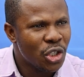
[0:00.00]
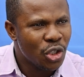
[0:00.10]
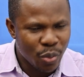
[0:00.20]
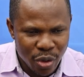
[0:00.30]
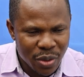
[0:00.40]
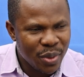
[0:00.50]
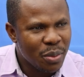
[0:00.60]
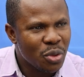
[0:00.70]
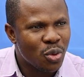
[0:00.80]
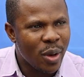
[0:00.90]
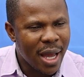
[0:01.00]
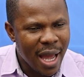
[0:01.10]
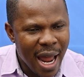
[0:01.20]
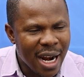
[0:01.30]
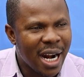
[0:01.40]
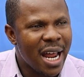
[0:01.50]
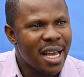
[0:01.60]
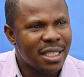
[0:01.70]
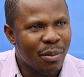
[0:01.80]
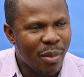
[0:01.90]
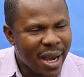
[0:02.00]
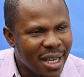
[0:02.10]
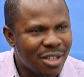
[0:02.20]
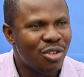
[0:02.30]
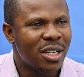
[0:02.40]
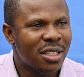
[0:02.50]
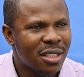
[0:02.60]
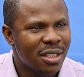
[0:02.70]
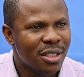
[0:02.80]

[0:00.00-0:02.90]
You must be able to analyze the market trend.